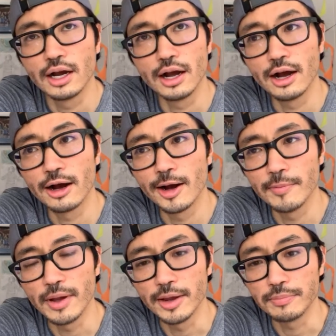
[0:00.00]

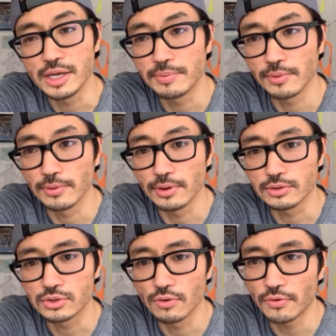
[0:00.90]
and people
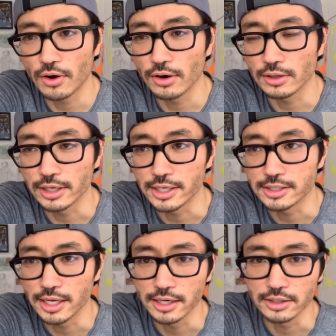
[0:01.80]
so far
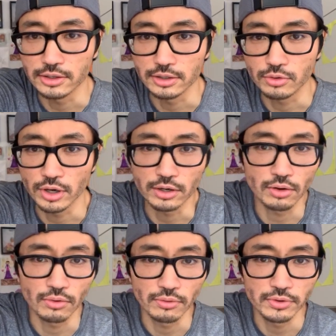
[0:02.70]
it's getting good
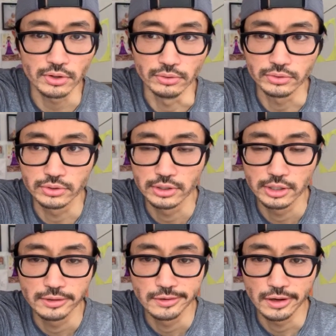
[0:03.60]
critical reviews,
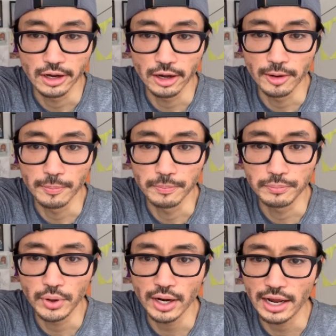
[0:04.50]

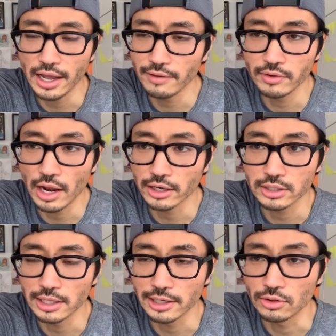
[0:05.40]
but I haven't
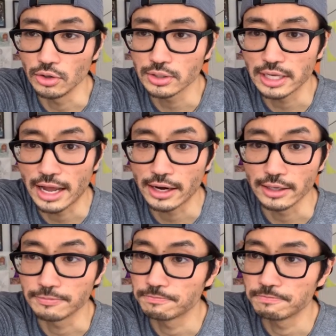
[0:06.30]
actually looked at it
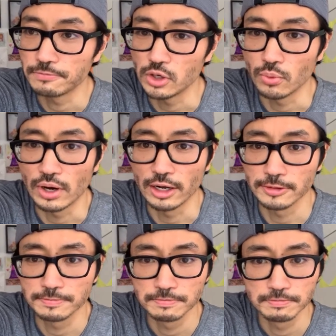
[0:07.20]
in a while.
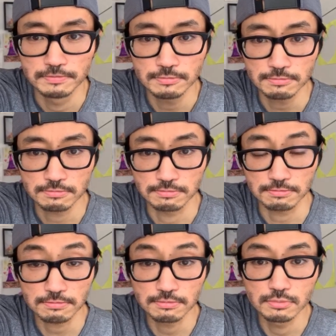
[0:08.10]

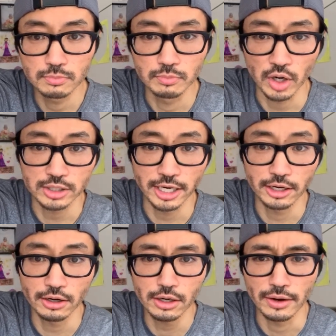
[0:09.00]
Mark
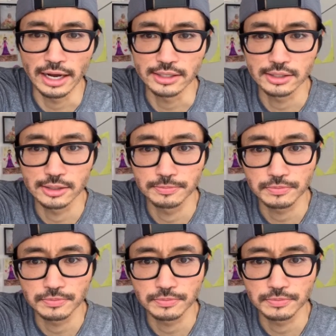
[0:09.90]
Chancoco asks,